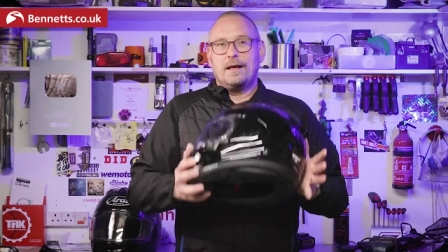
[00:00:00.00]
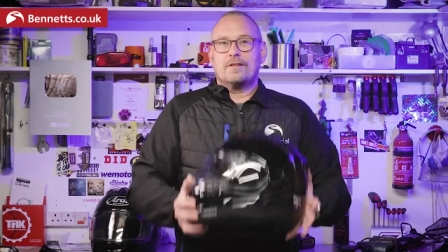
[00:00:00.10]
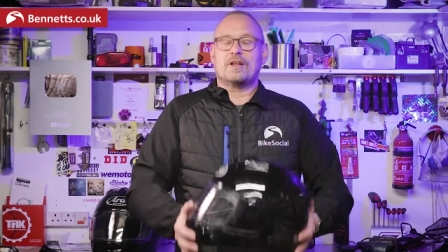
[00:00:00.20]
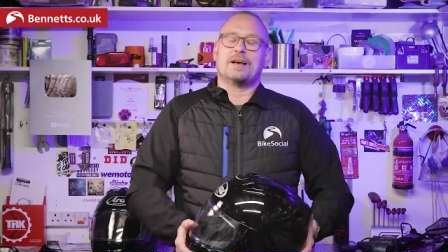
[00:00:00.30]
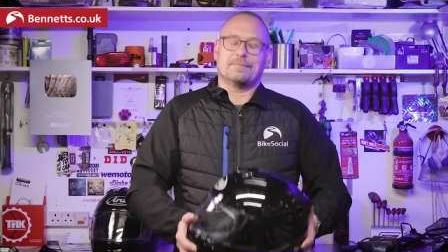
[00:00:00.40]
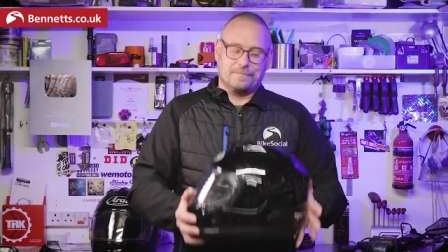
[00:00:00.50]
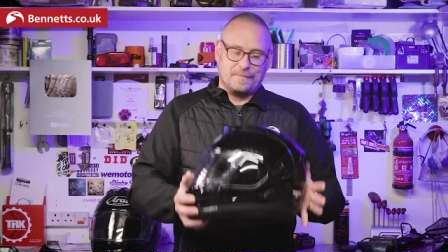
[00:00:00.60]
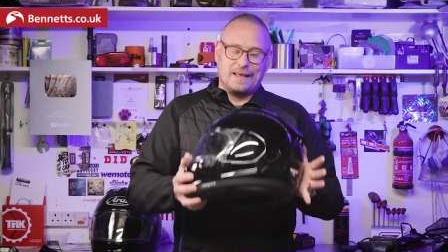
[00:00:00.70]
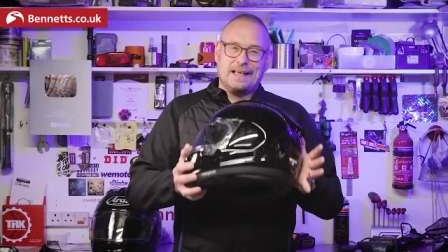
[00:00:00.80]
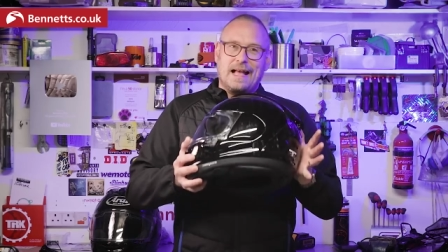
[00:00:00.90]
So look,
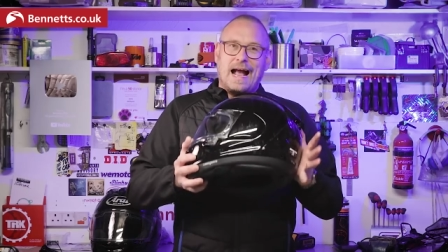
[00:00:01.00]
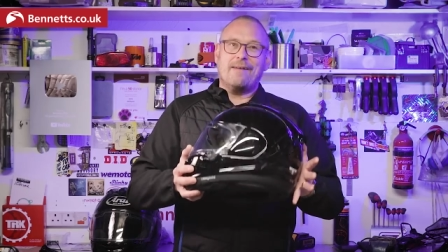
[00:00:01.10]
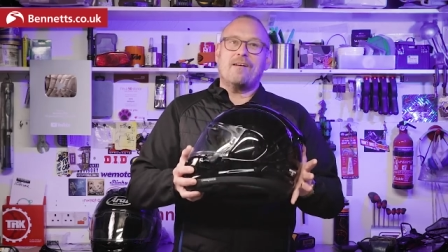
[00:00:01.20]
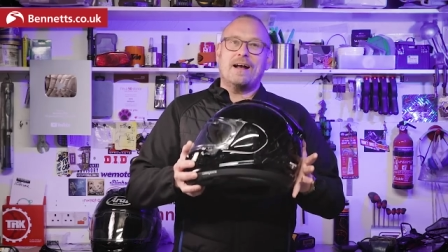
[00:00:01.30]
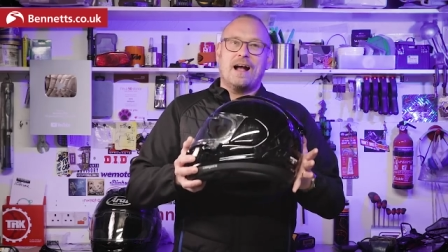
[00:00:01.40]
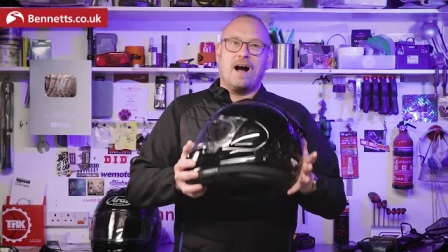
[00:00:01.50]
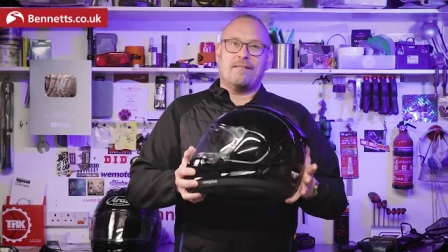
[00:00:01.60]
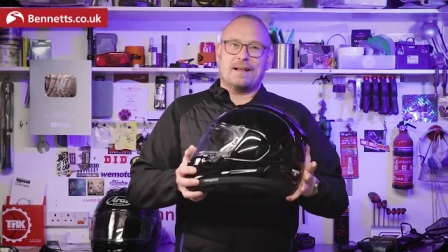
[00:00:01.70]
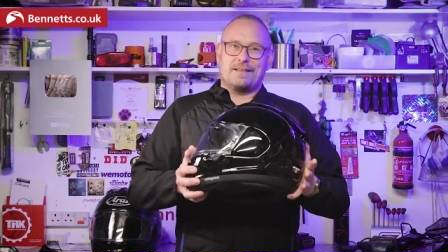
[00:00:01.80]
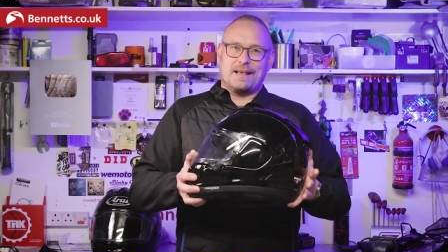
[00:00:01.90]
the Arai
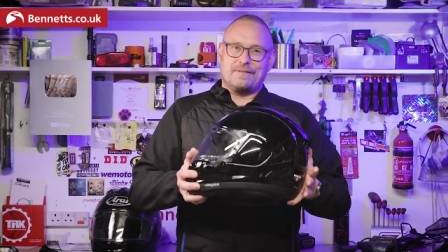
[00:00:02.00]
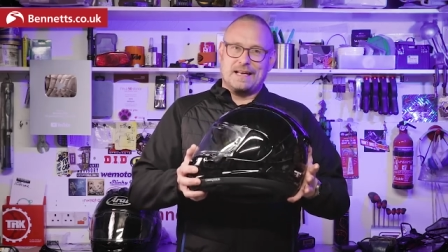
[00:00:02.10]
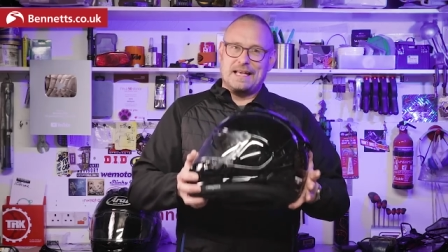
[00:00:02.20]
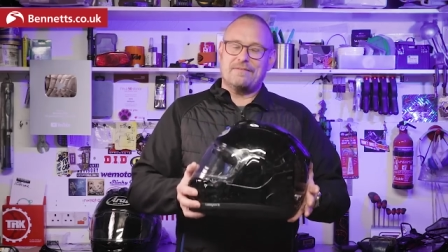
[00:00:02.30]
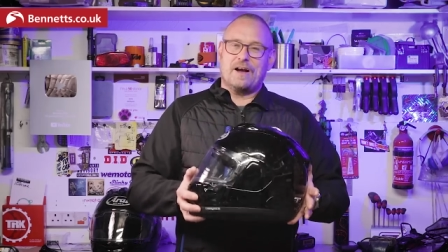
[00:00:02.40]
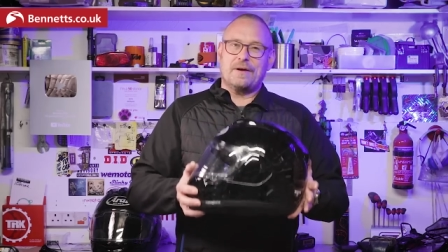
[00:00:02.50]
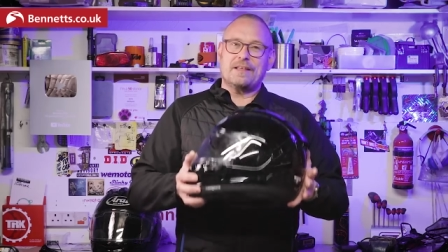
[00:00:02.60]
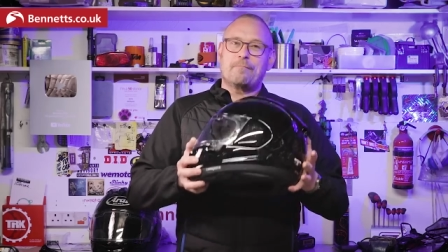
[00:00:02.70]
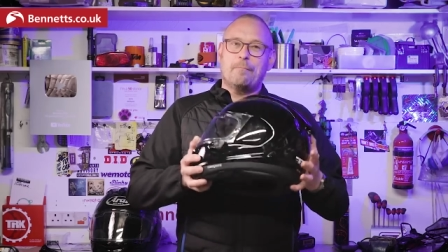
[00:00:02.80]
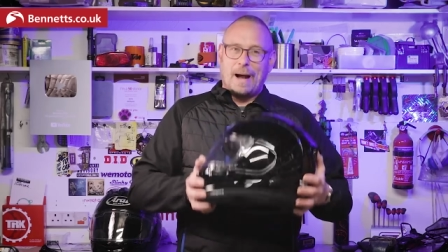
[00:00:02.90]
RX-7 Evo
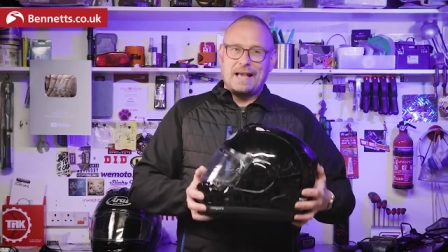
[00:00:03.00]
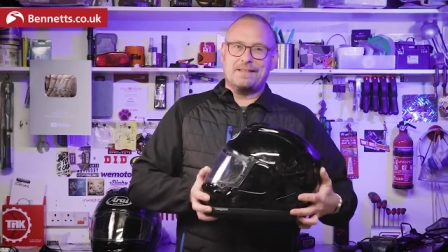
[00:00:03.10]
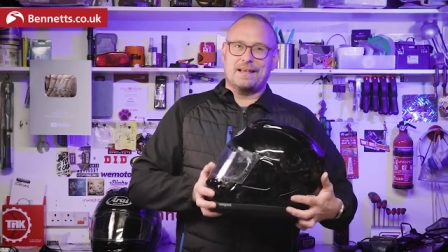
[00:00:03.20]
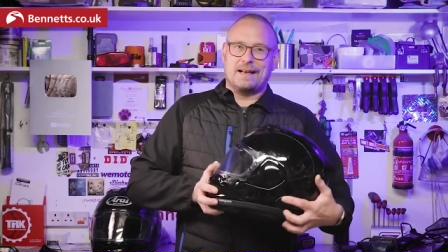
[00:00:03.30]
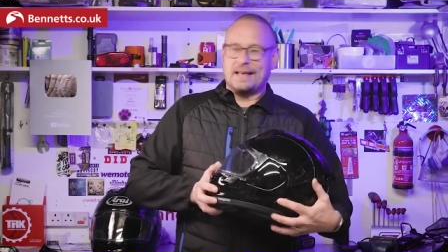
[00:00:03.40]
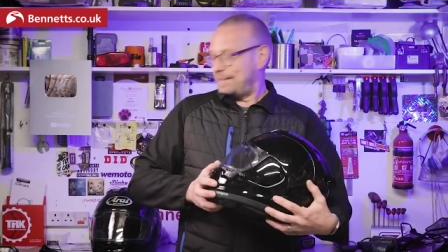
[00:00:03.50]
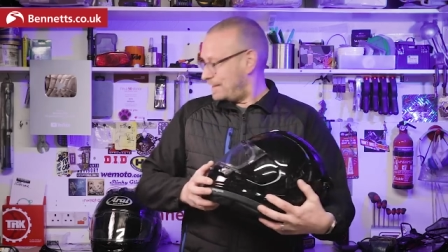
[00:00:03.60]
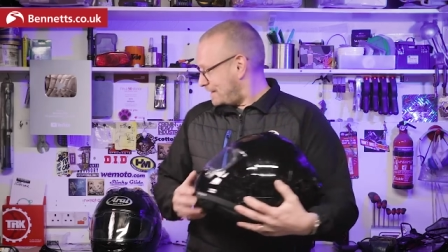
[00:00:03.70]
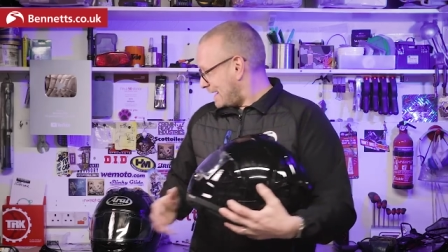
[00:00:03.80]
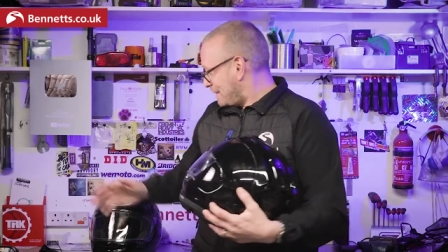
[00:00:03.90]
is basically the
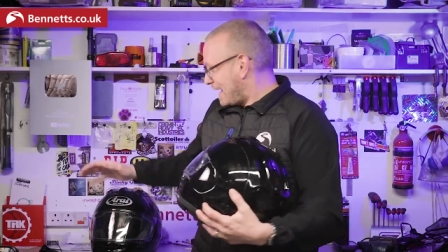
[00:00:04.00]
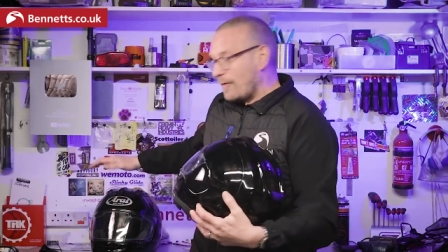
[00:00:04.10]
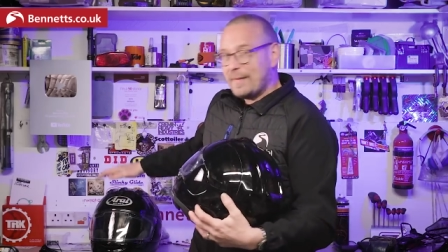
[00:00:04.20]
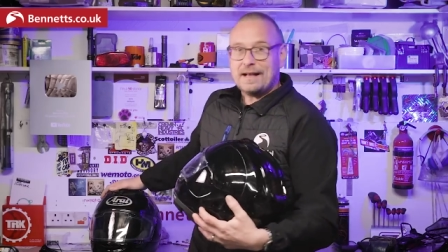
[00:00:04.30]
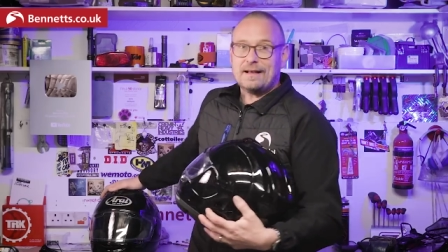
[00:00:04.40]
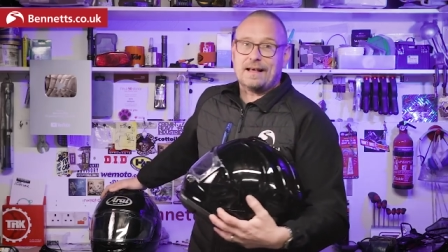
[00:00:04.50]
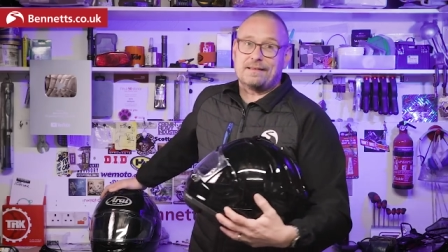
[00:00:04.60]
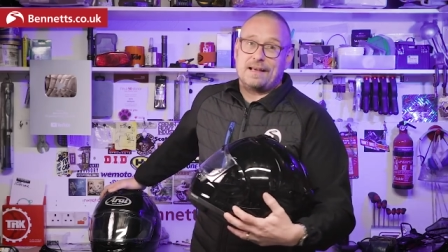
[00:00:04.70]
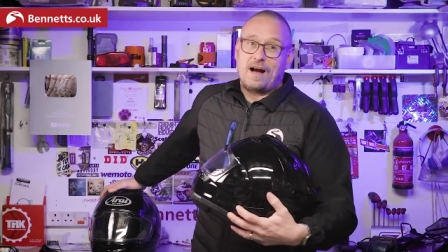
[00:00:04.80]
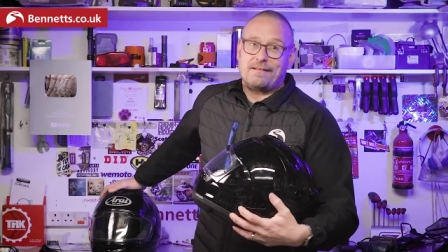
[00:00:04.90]
same helmet
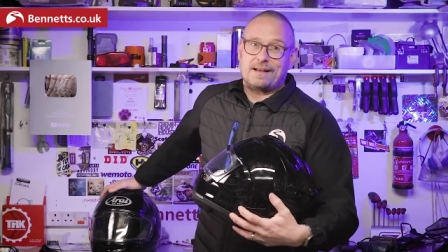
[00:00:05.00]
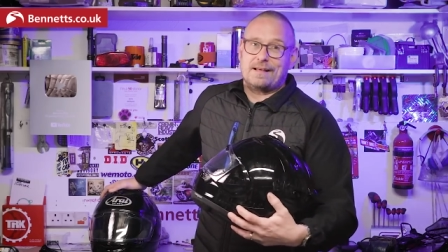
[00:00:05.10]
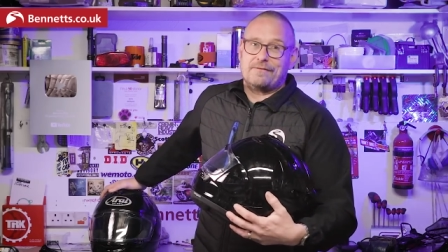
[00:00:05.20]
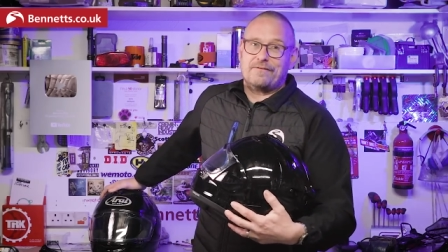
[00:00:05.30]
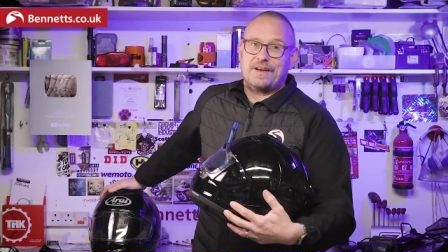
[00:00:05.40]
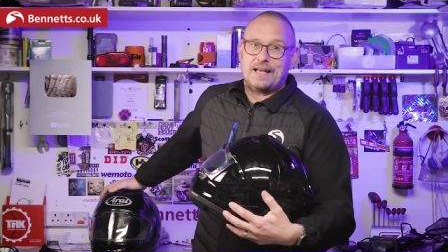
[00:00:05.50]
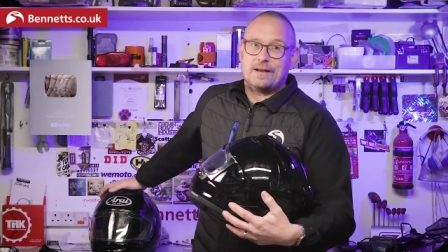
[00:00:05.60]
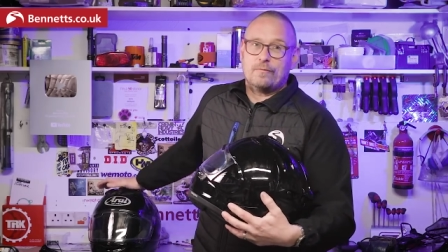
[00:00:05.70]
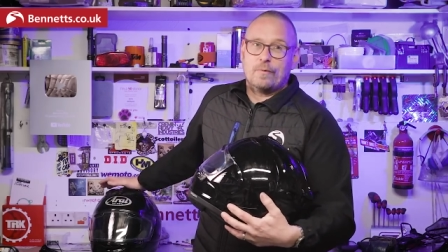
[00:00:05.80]
as the RX-7V,